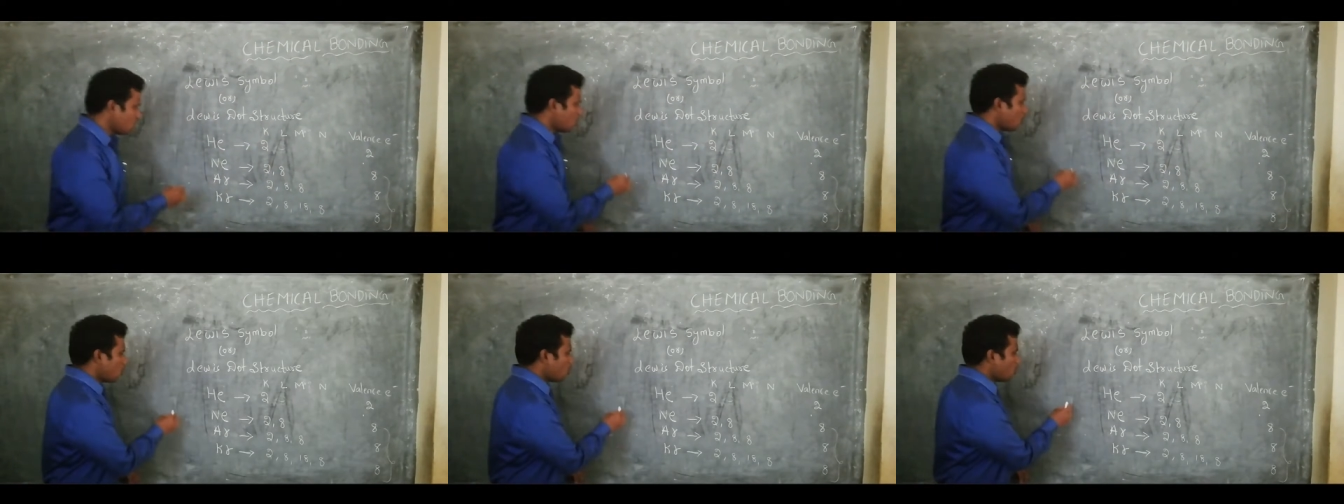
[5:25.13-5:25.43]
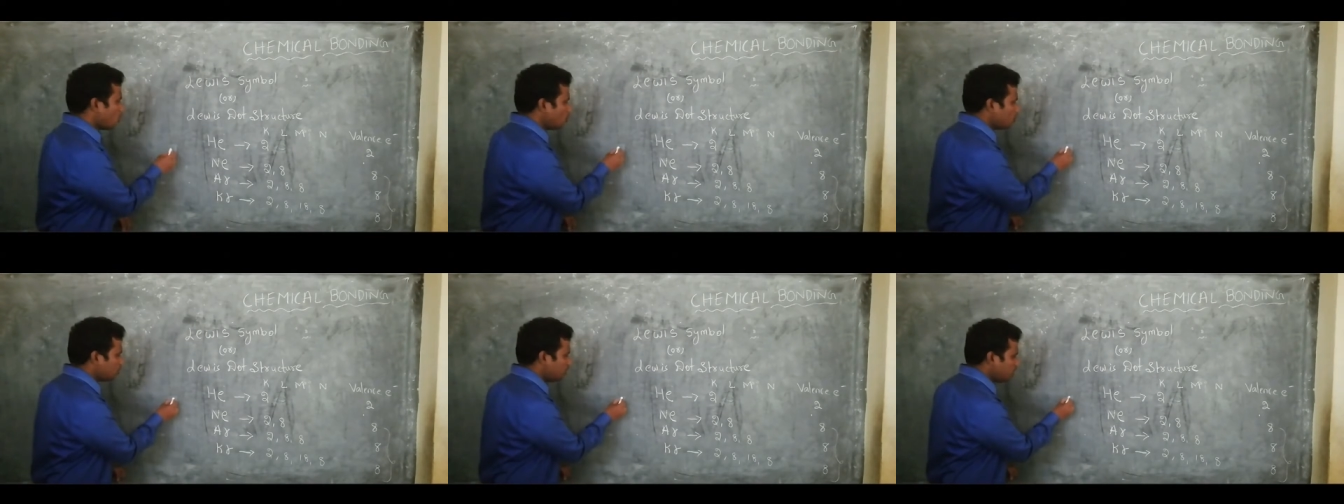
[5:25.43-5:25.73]

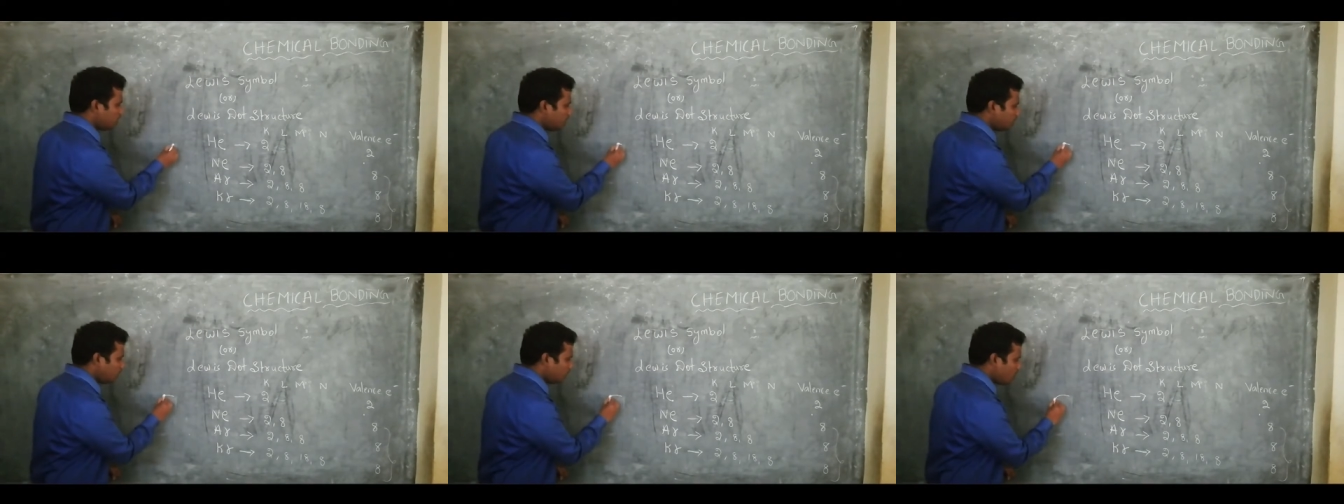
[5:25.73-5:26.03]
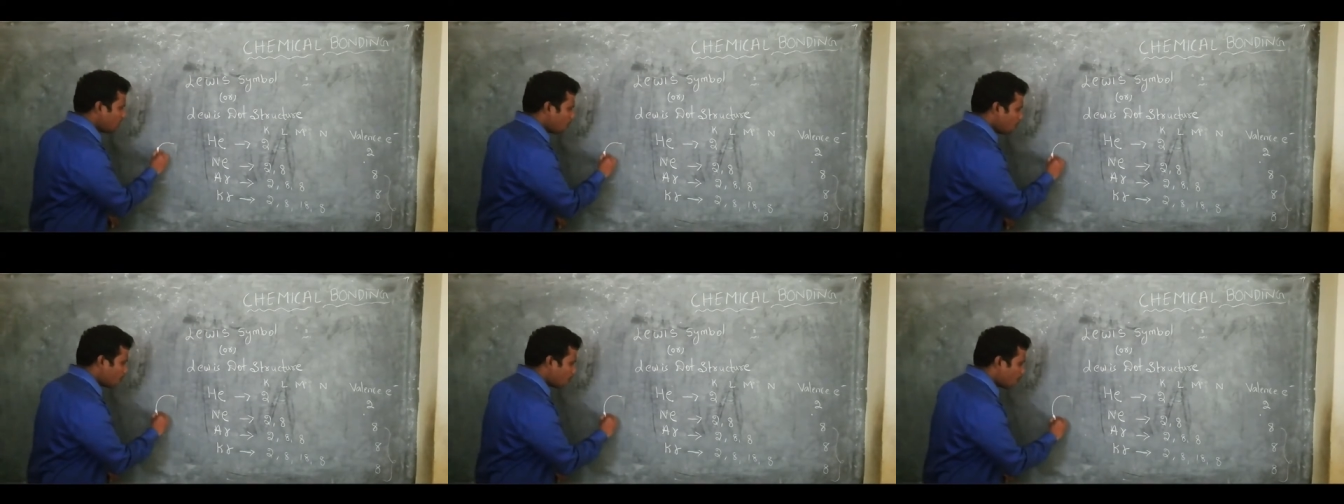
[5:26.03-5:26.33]
only
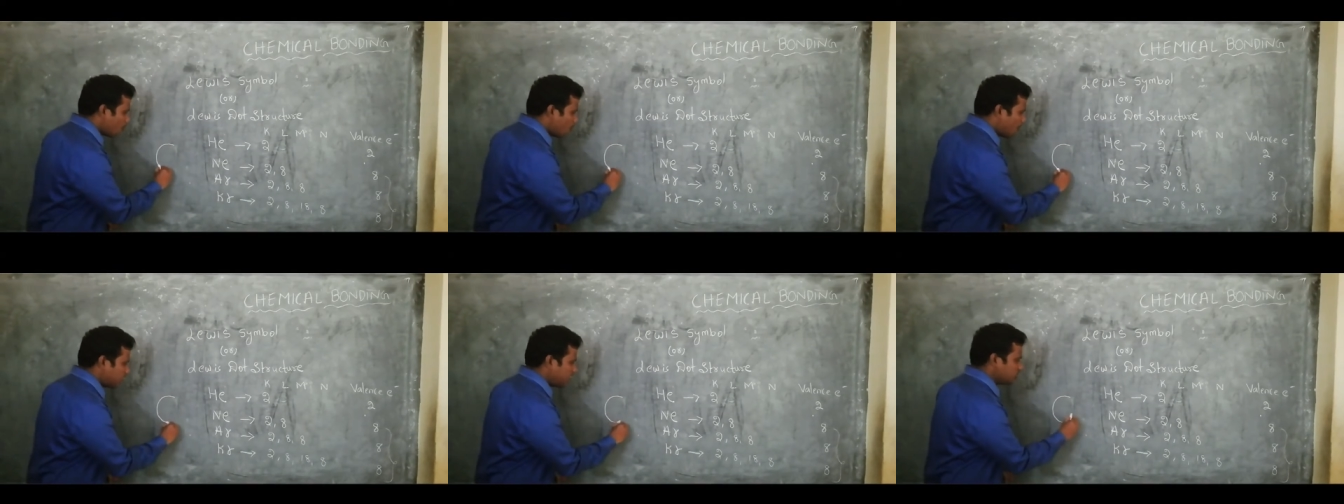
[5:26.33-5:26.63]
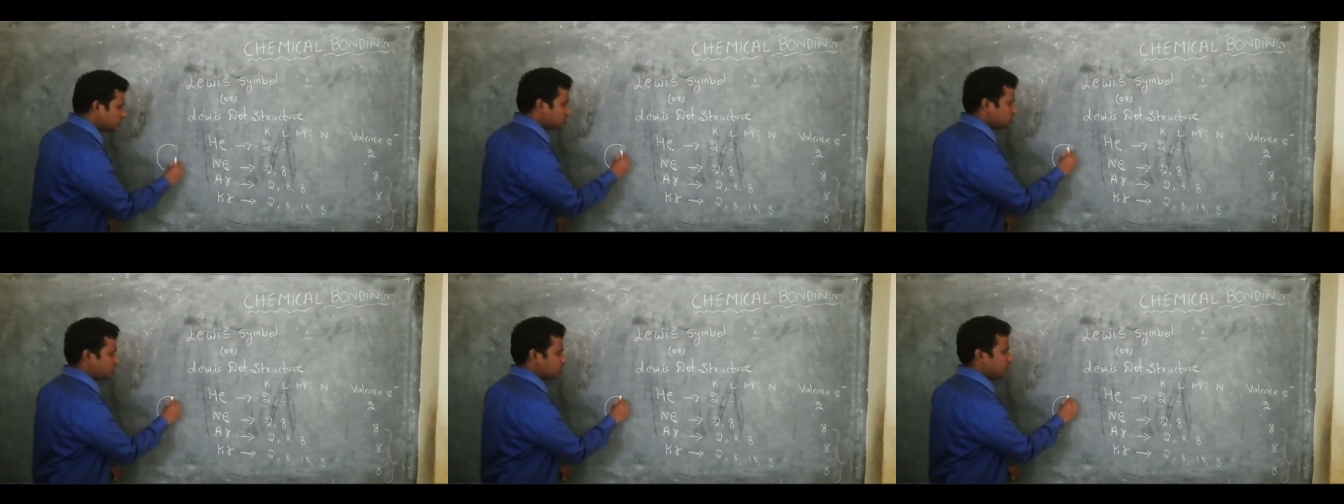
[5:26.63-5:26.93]
one
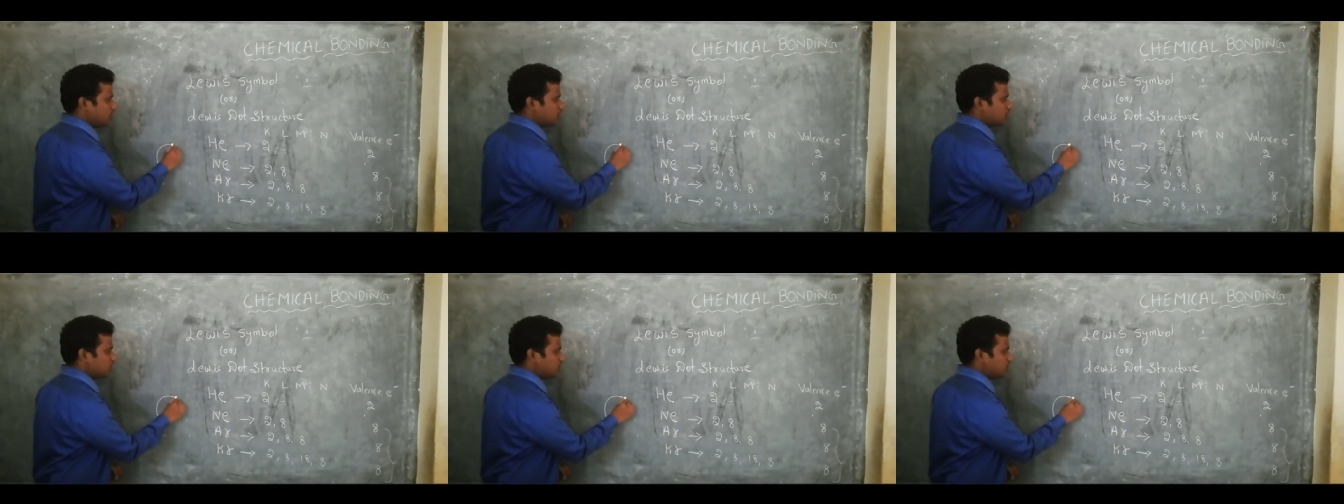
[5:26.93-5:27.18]
shell